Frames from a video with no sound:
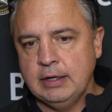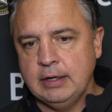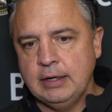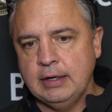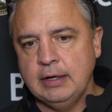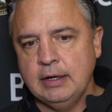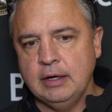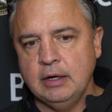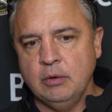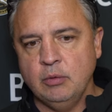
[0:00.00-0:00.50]

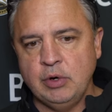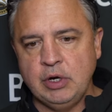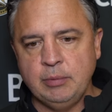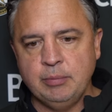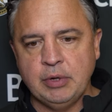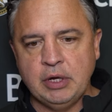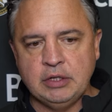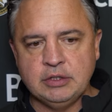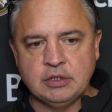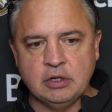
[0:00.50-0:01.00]
Uh, when he
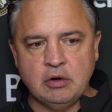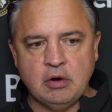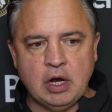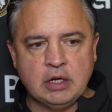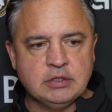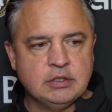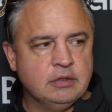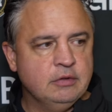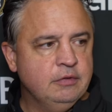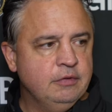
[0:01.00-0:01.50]
plays
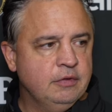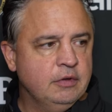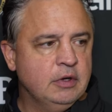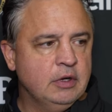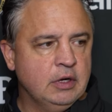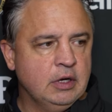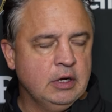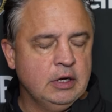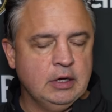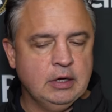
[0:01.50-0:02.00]
aggressive,
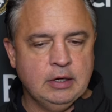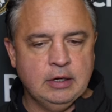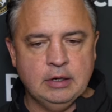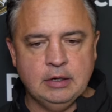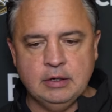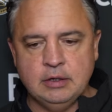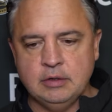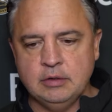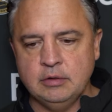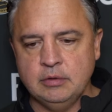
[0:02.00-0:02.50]

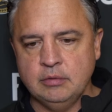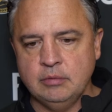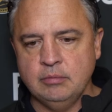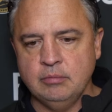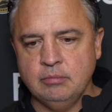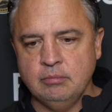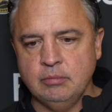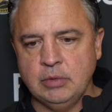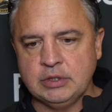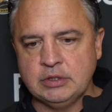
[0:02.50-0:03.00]
uh,
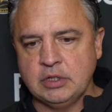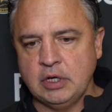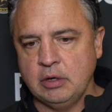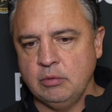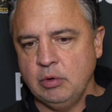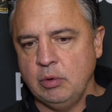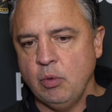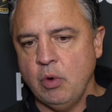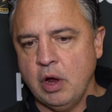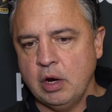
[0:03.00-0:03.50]
much
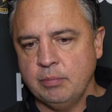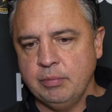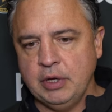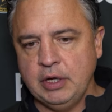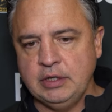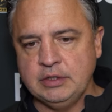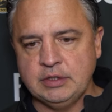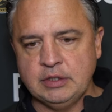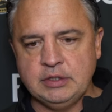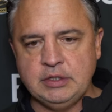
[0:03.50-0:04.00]
like we want to
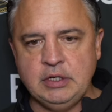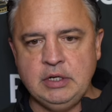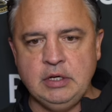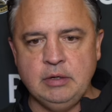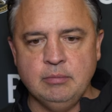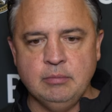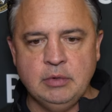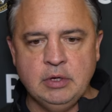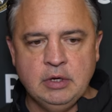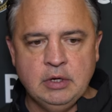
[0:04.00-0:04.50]
play as a
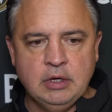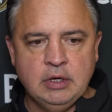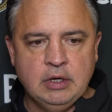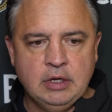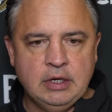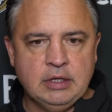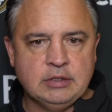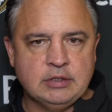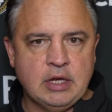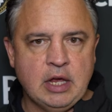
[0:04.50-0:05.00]
team,
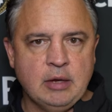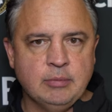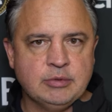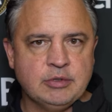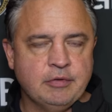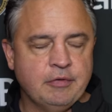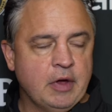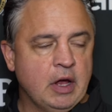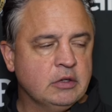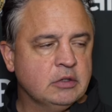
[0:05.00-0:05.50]
his
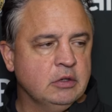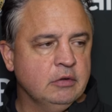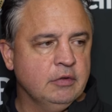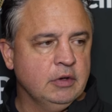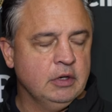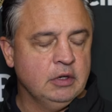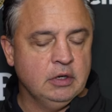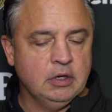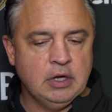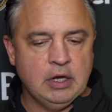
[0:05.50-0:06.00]
game's effective
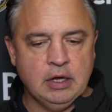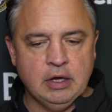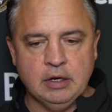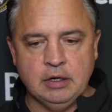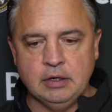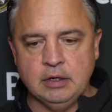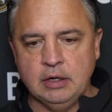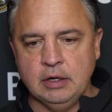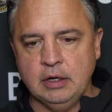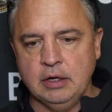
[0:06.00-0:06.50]
and,
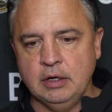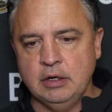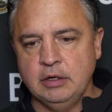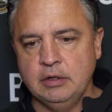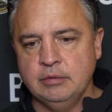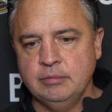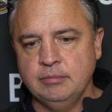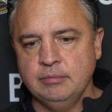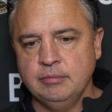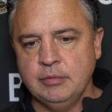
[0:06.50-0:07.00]
and uh,
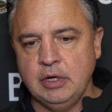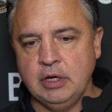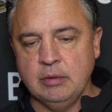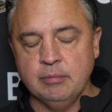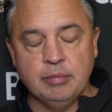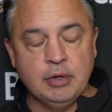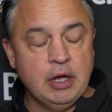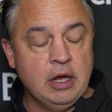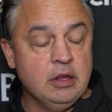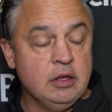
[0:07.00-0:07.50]
he
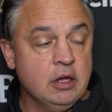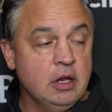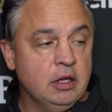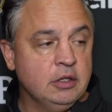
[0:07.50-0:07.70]
can play in the